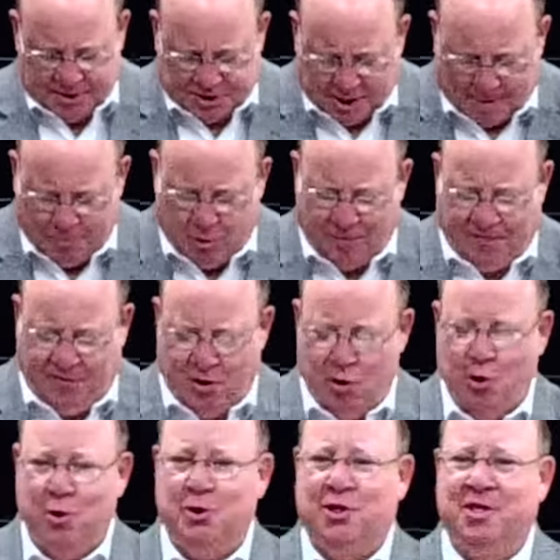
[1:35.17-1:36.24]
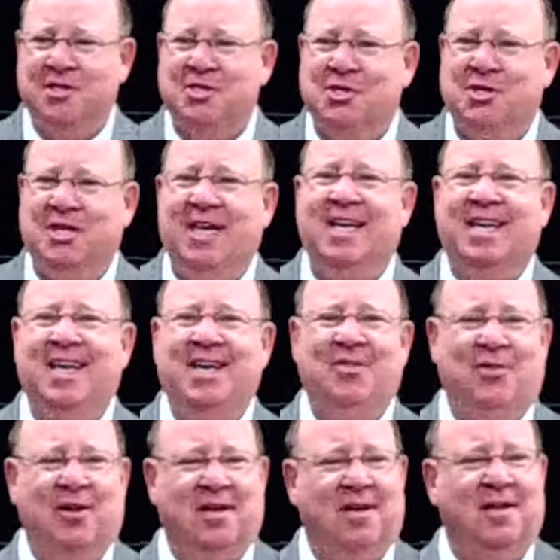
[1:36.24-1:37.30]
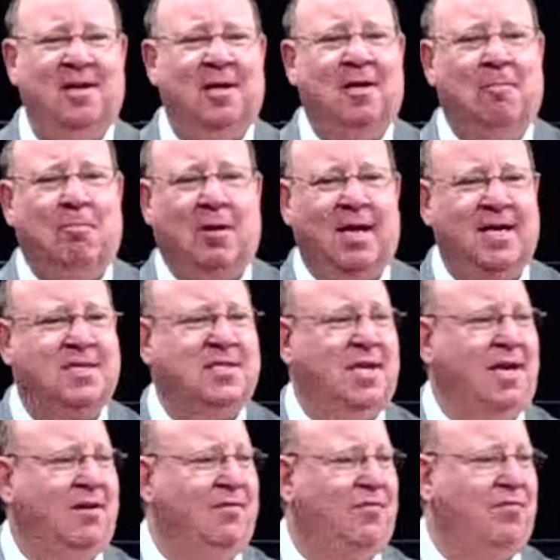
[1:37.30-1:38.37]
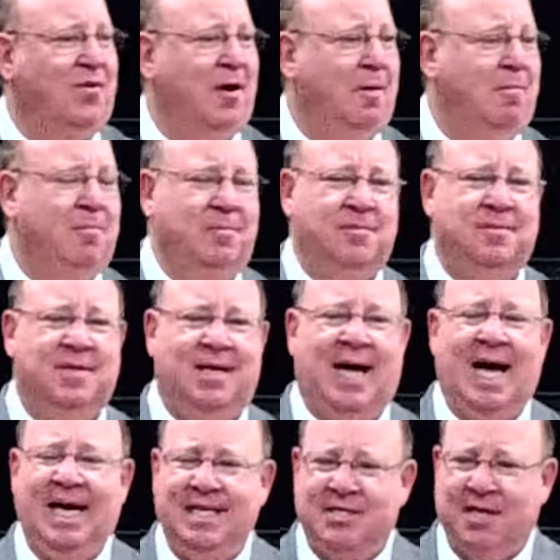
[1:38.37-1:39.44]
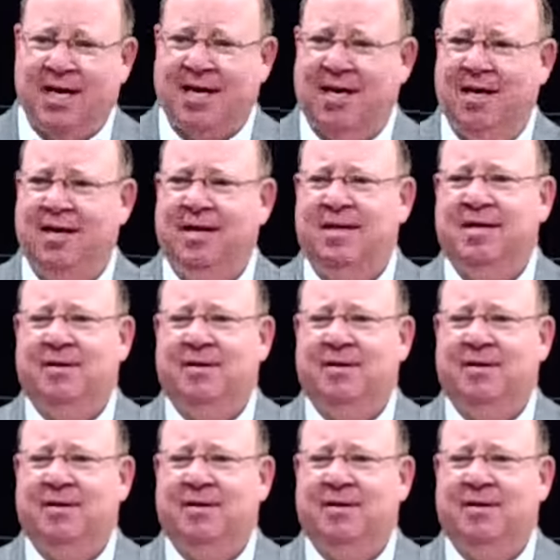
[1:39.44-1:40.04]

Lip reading: subterfuge in stealing the blessing from Isaac.